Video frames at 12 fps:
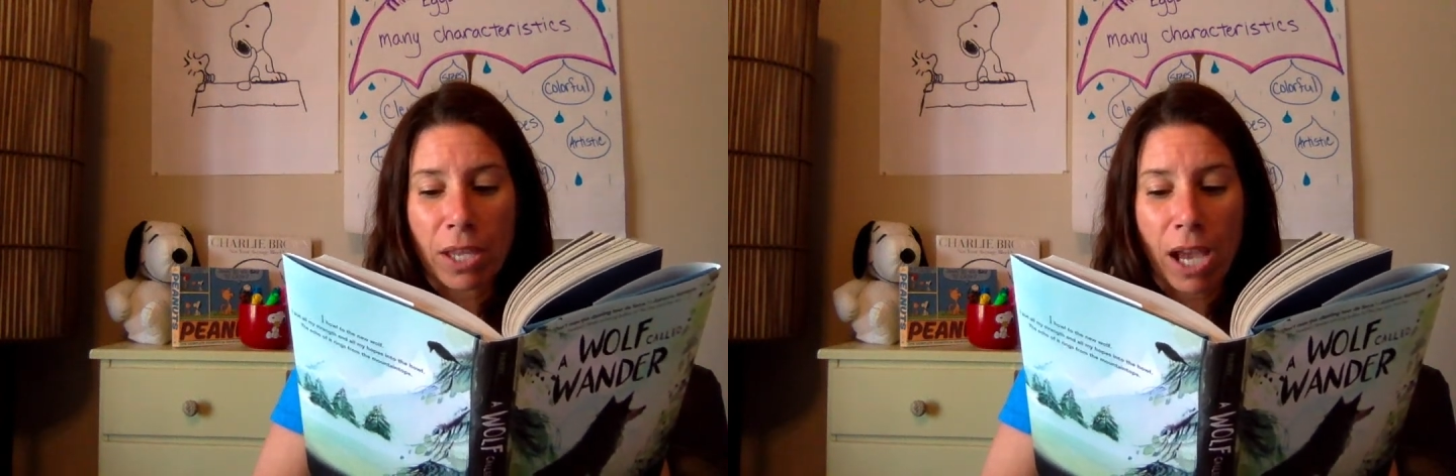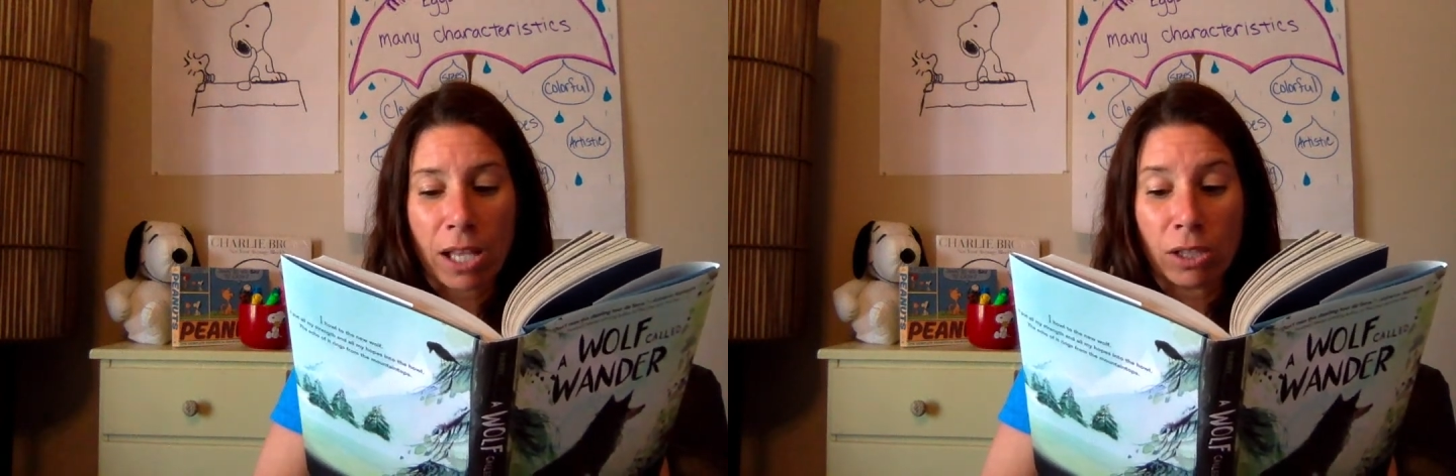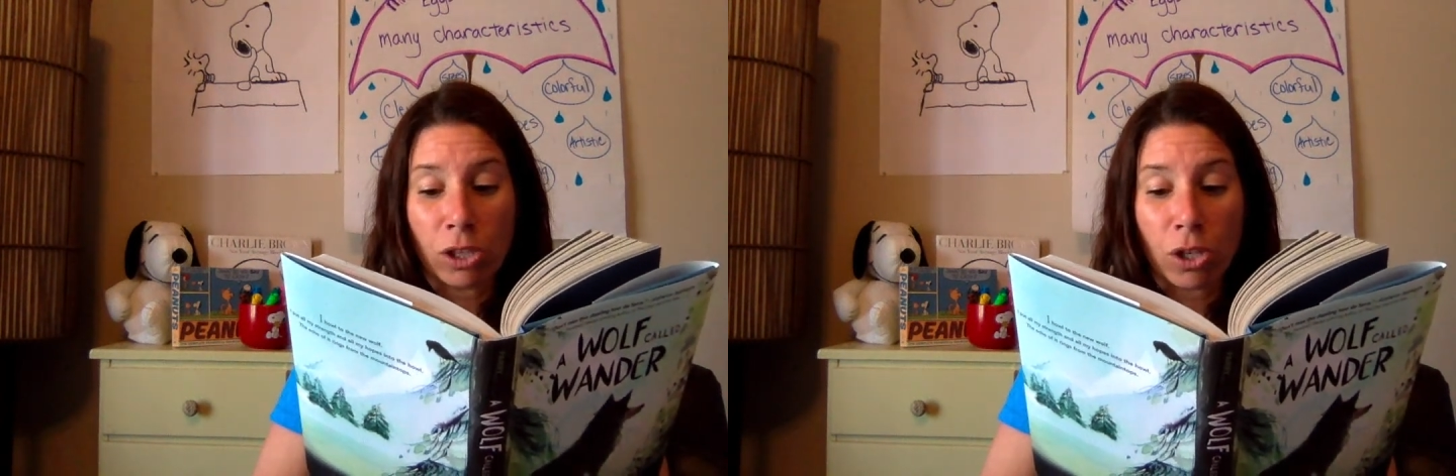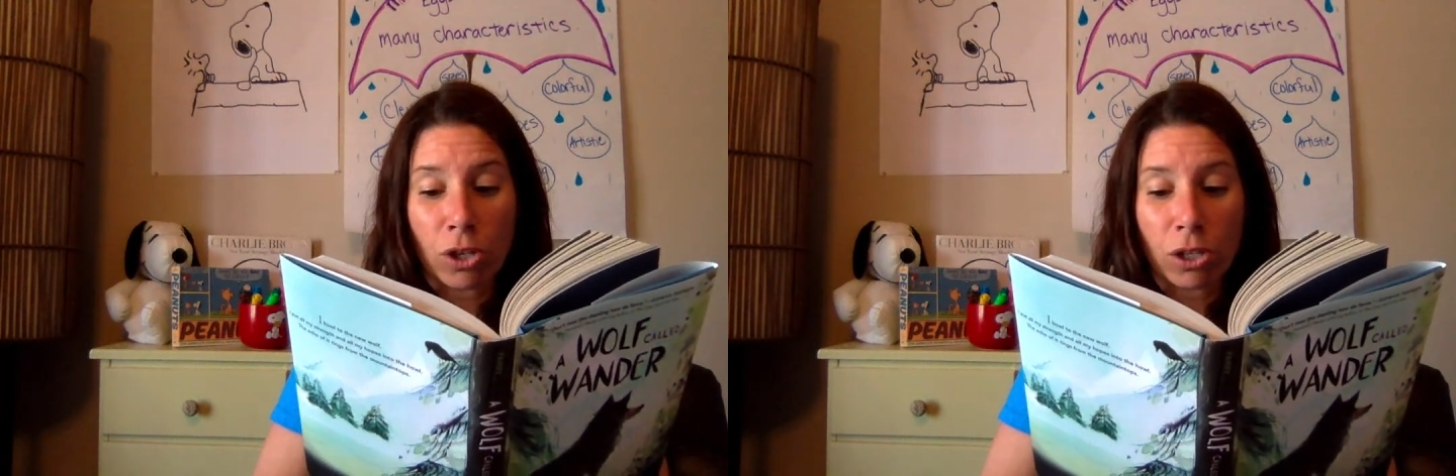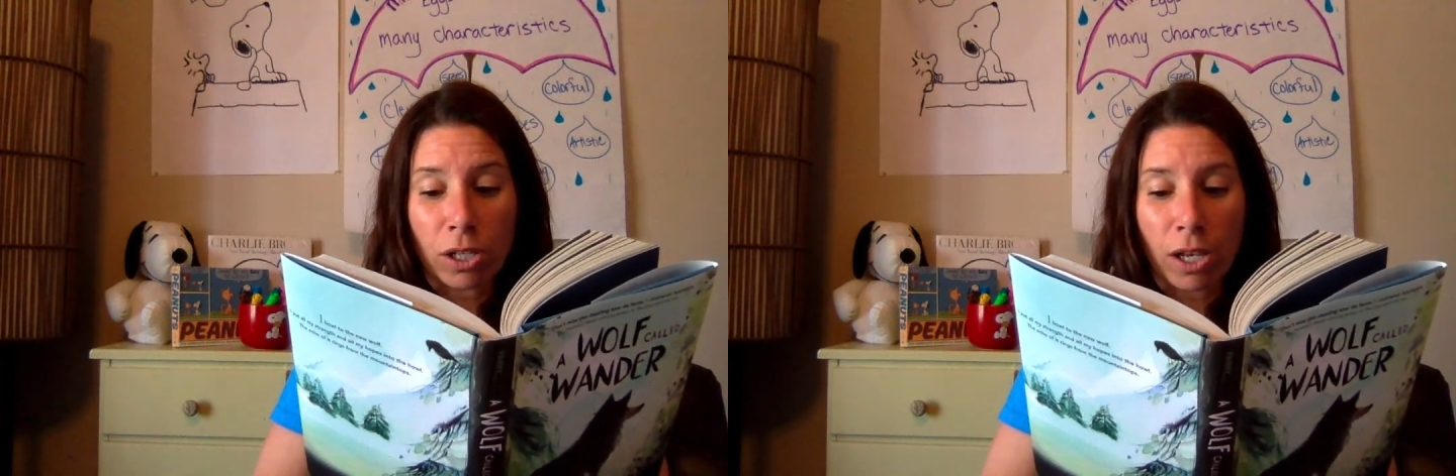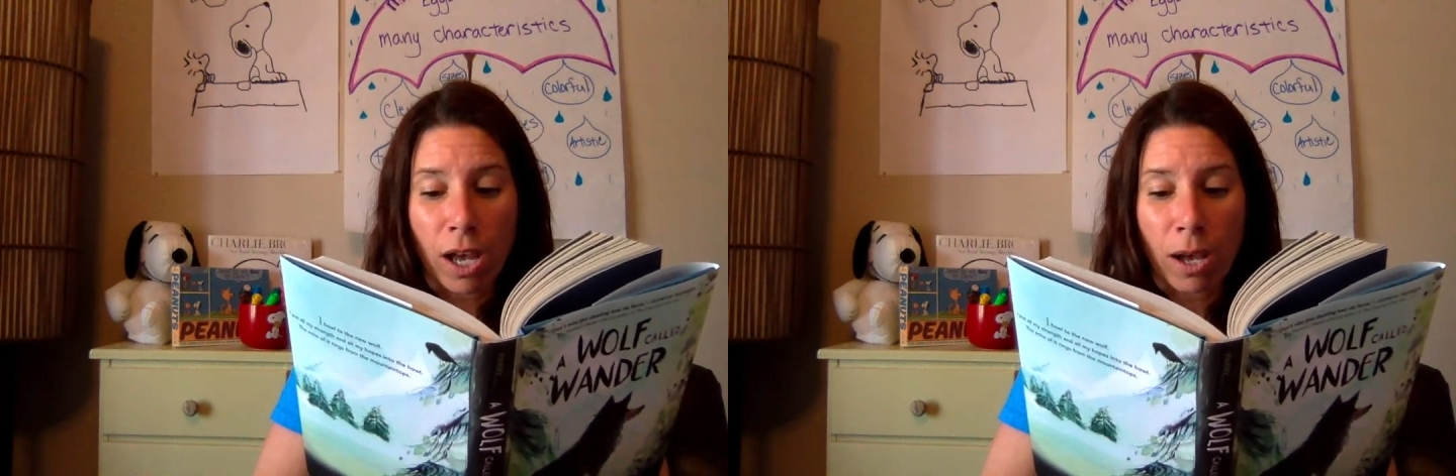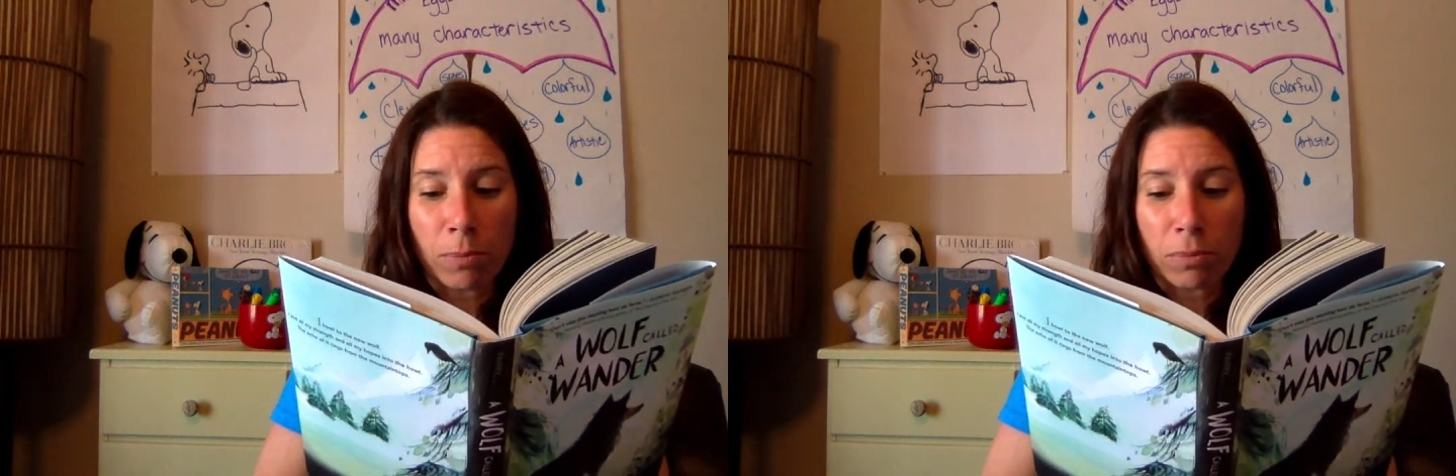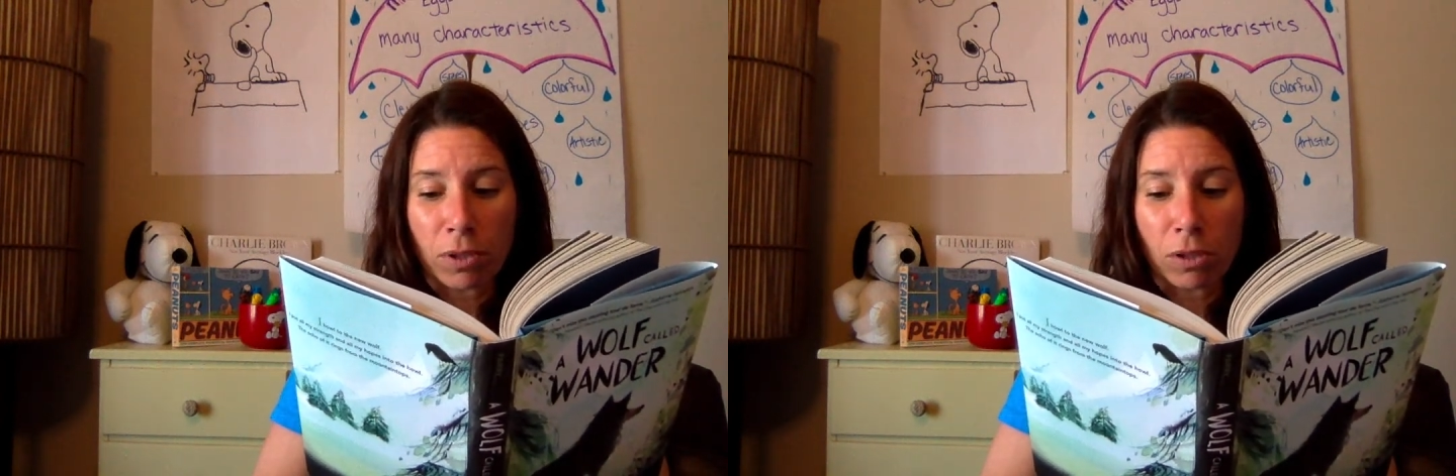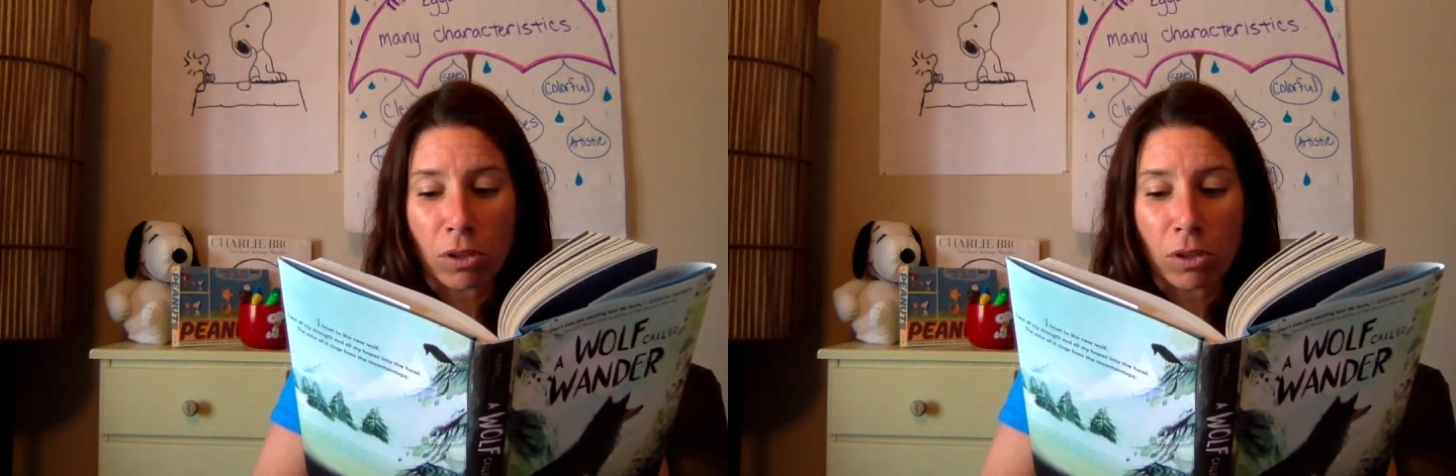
I look up the